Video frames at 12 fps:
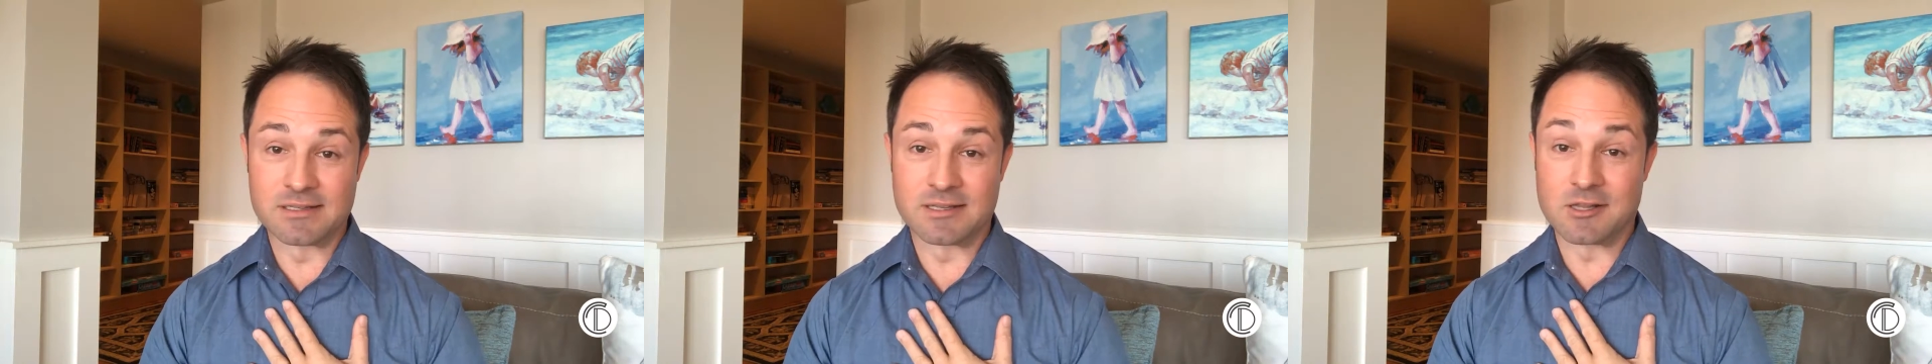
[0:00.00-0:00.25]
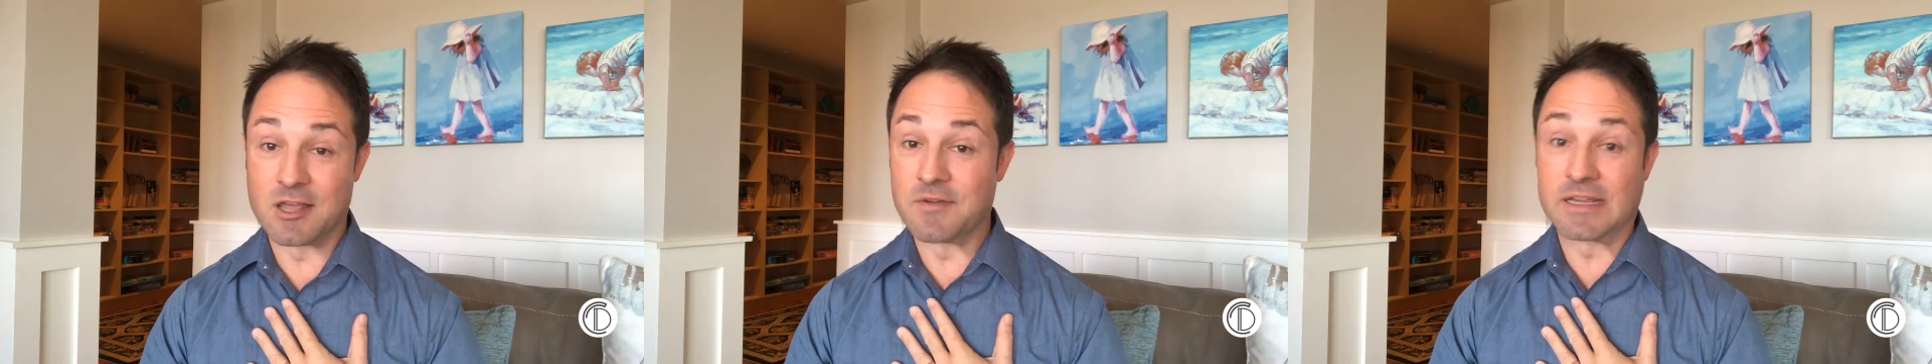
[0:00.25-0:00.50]

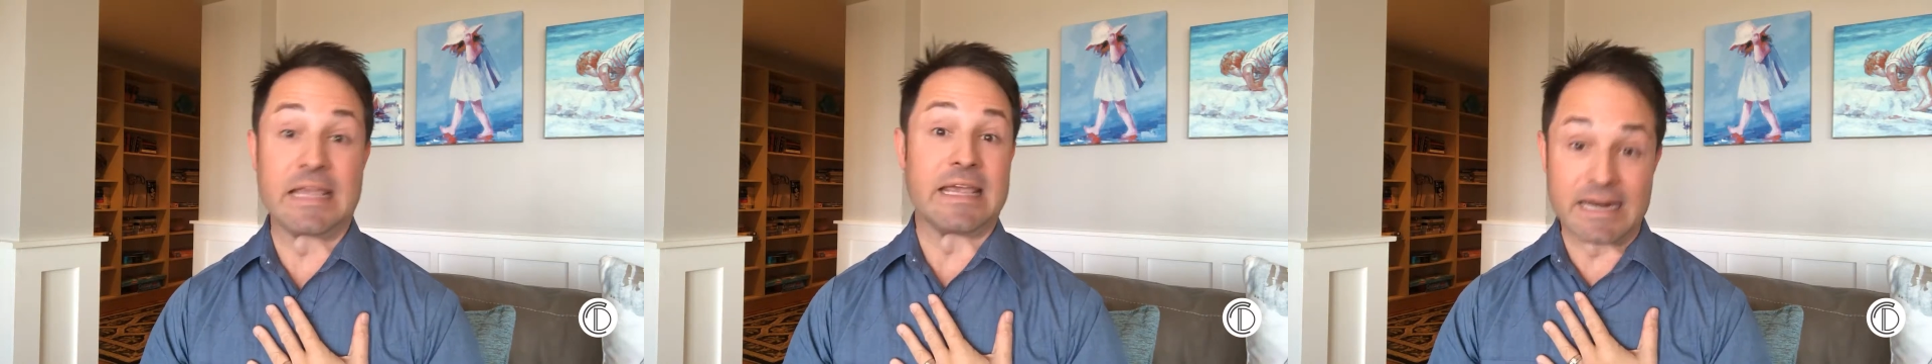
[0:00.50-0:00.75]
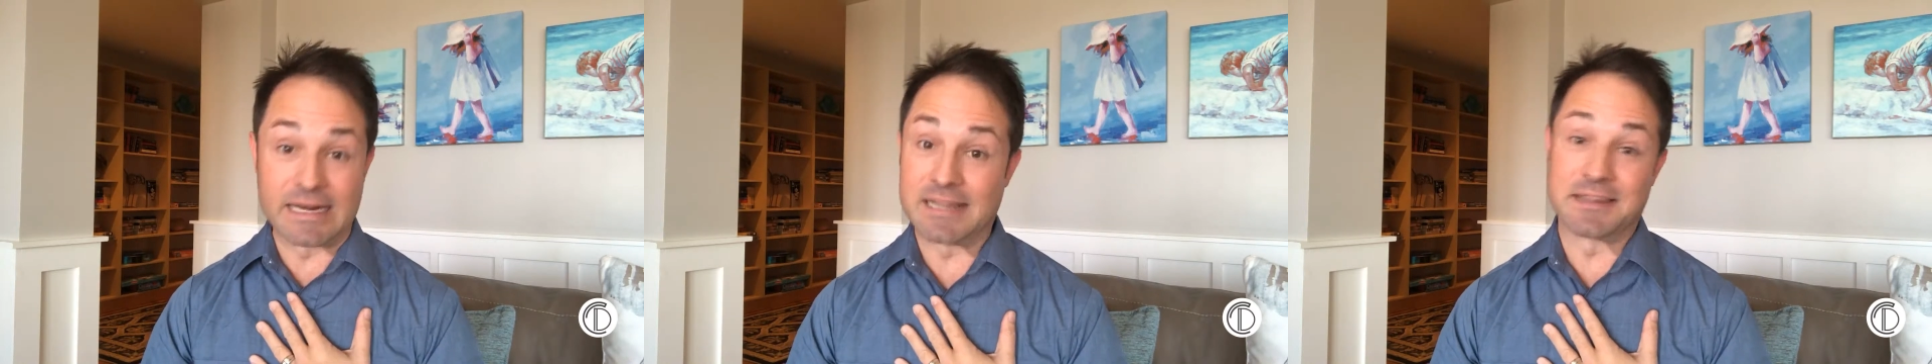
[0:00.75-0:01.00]
loving
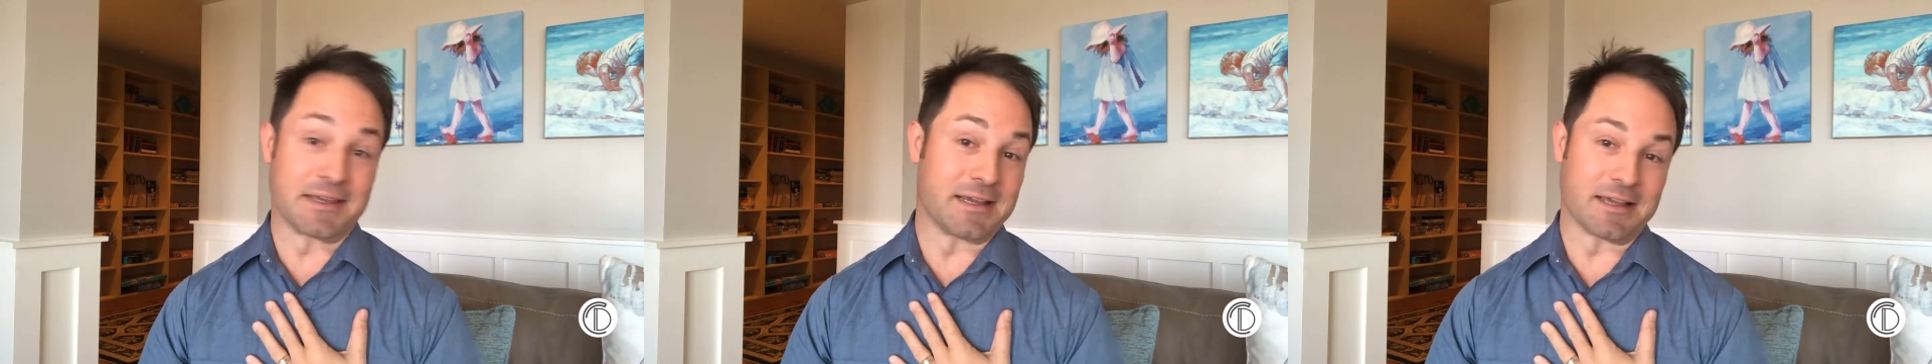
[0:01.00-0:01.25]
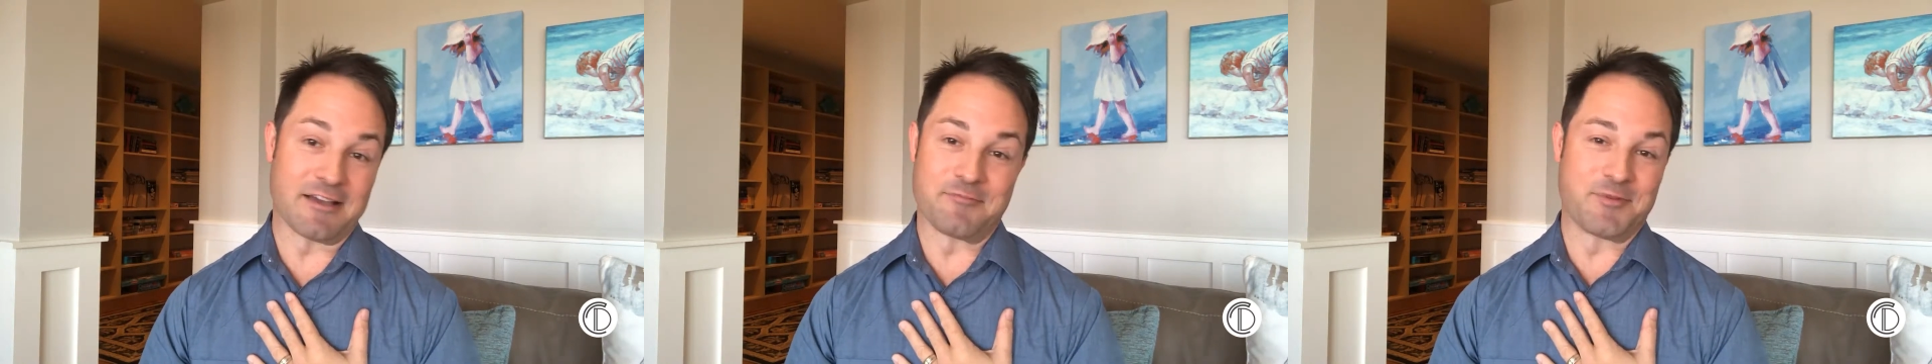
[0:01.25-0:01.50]

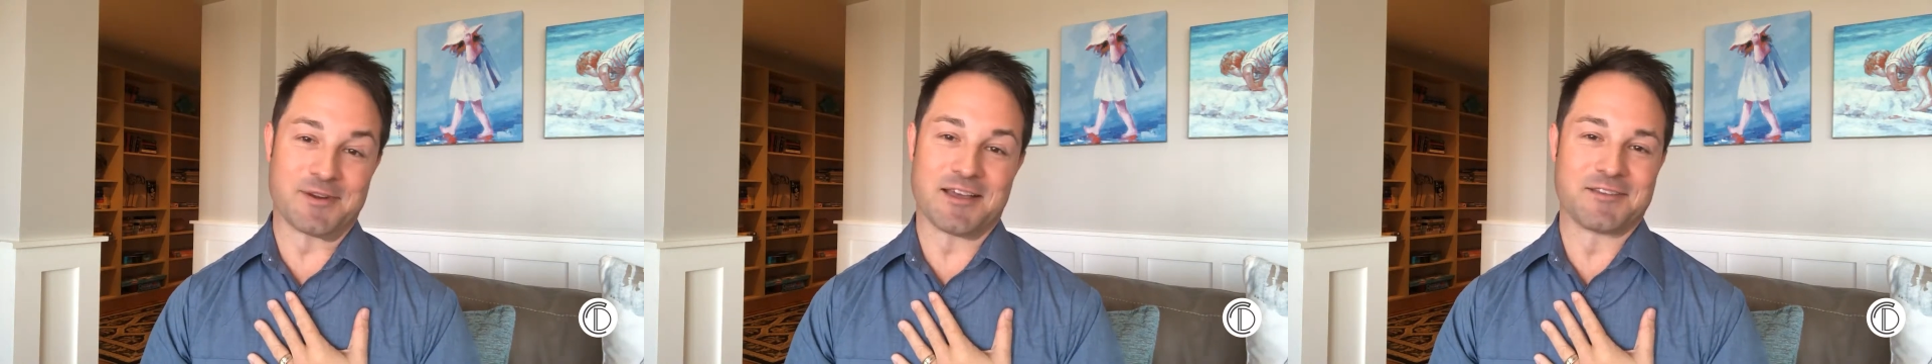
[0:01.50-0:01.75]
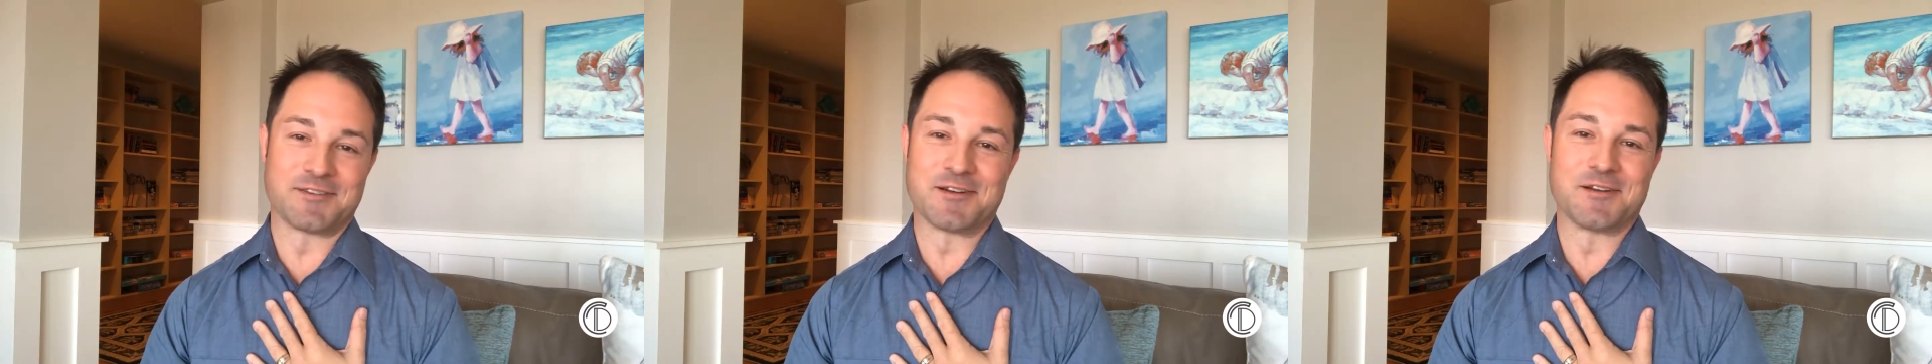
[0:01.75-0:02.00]
anything I've put
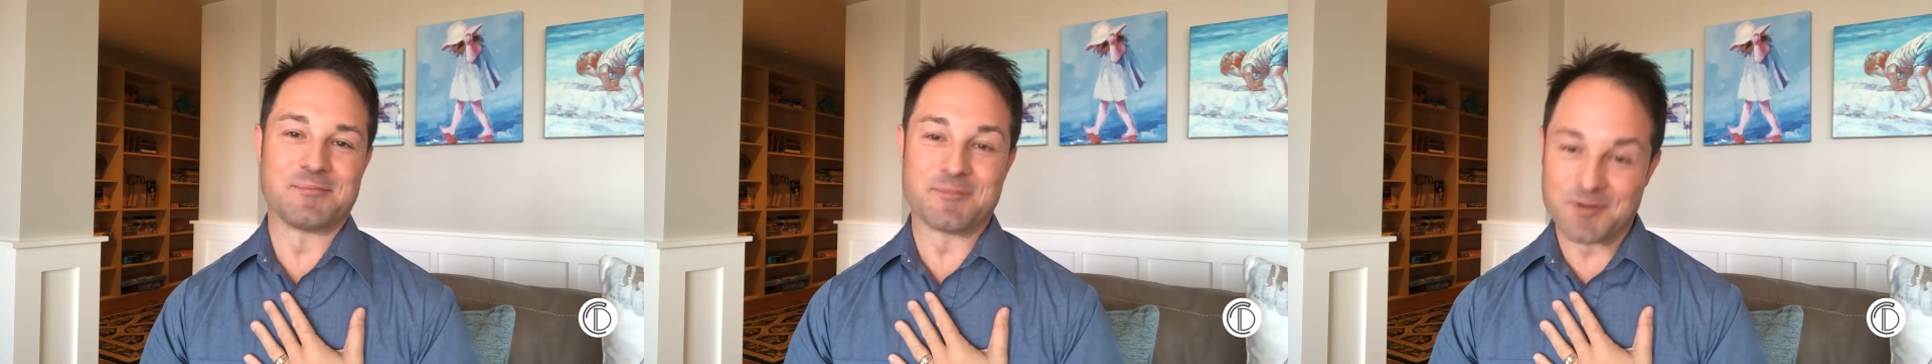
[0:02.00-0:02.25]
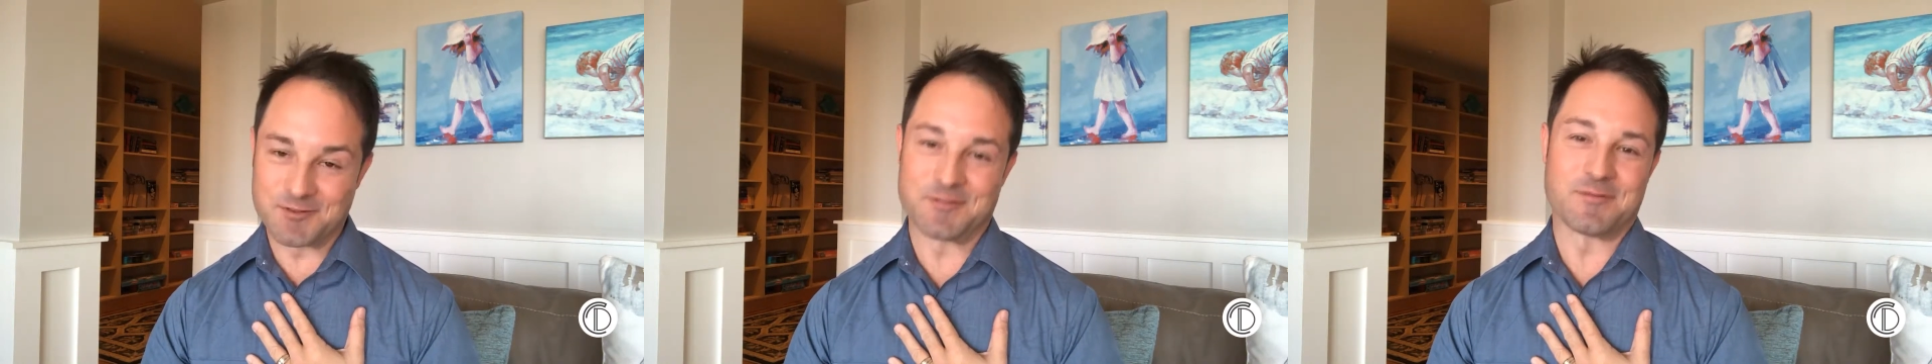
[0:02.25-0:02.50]
out there, and
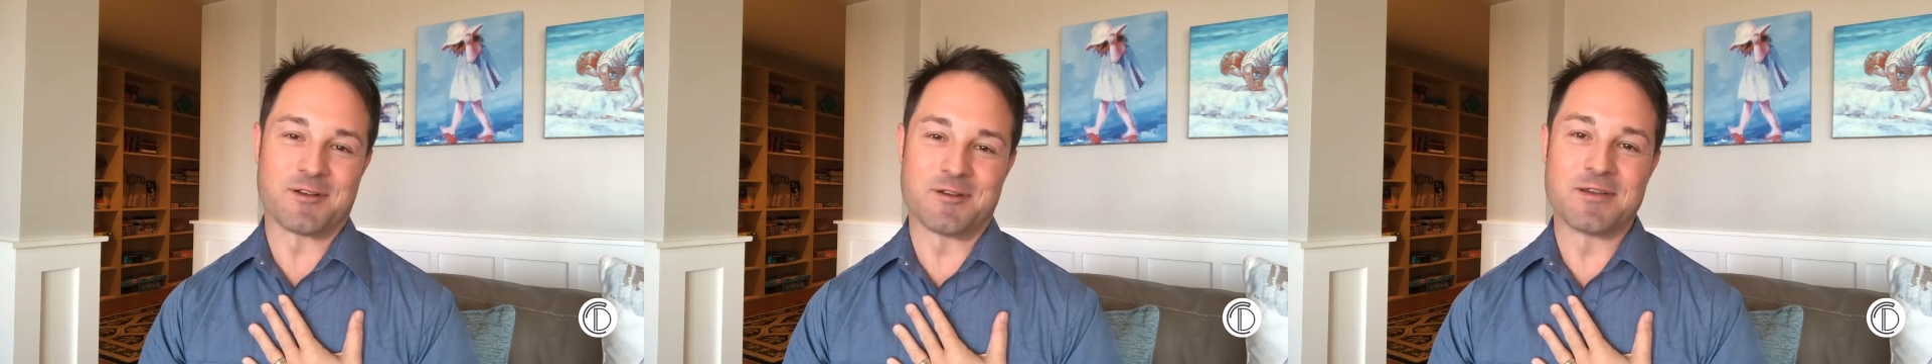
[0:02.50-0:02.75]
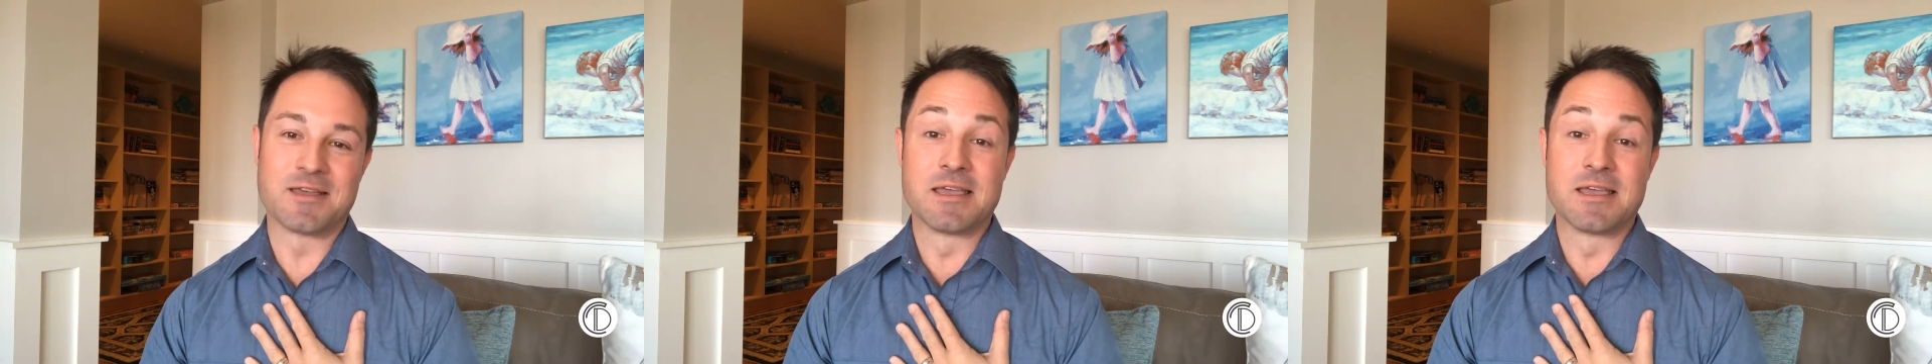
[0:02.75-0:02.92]
most of all,